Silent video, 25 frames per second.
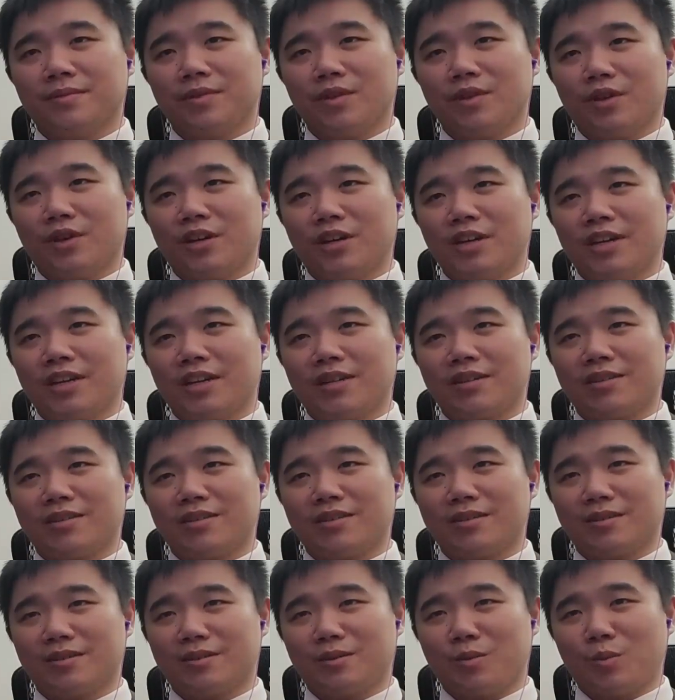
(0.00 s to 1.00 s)
You could have
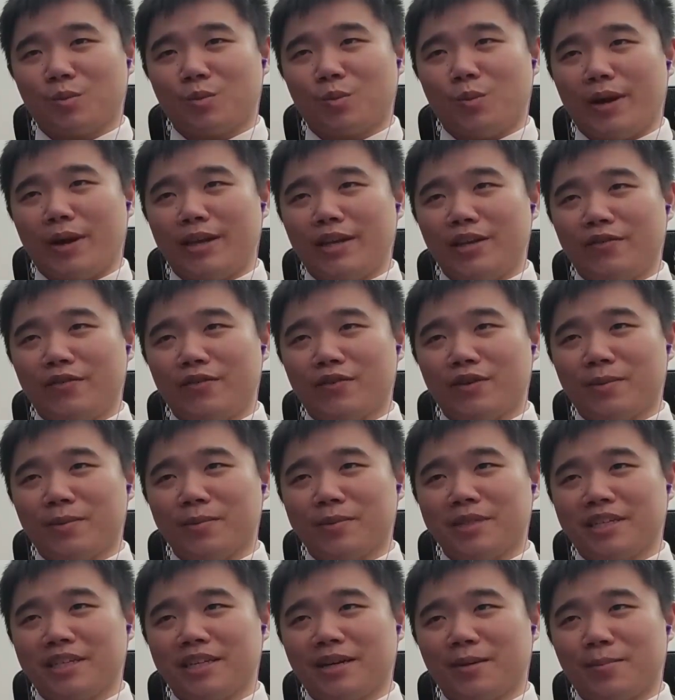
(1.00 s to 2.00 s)
waited for
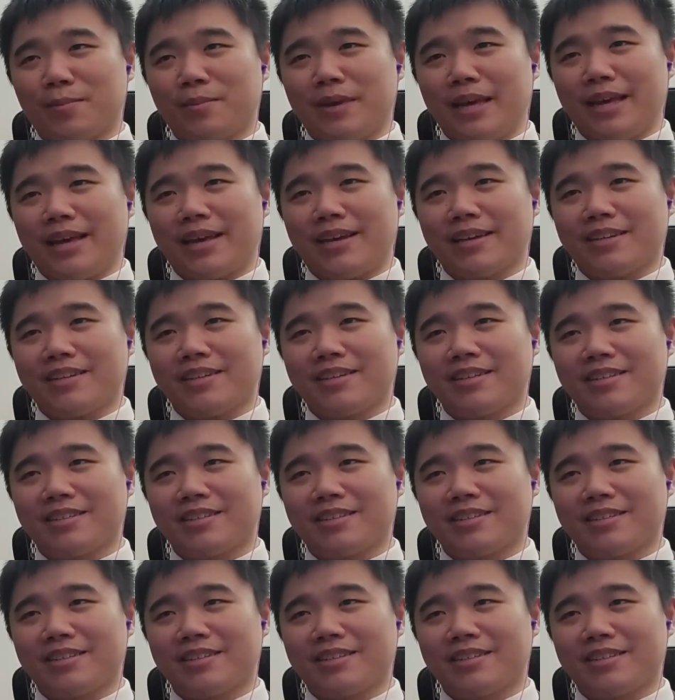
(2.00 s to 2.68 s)
them to come back